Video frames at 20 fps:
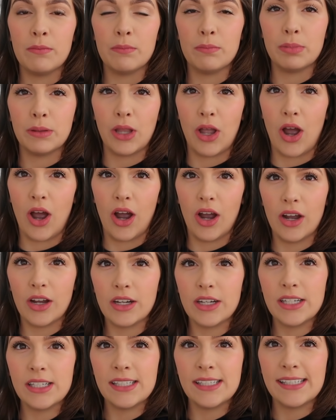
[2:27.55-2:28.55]

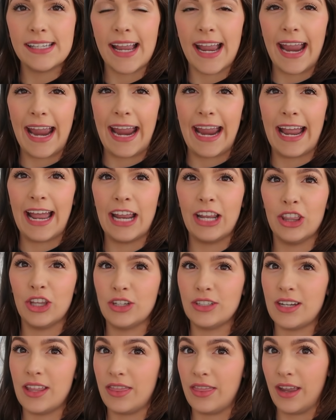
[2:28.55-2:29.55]
blogs and
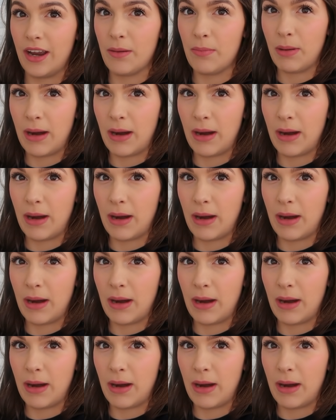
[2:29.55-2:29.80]
looked at their